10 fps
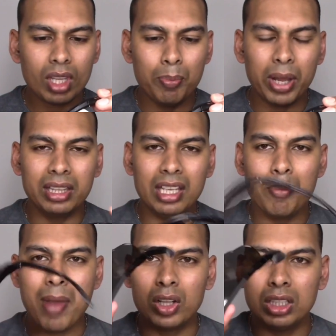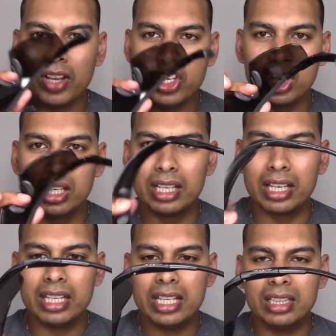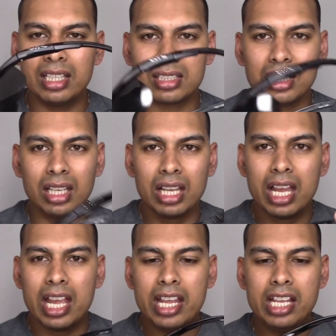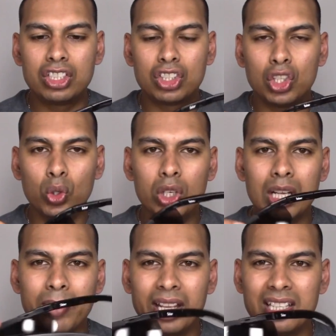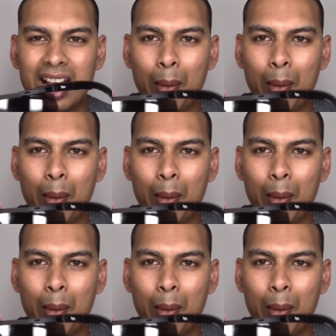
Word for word: But the amount of engineering in this thing is truly amazing.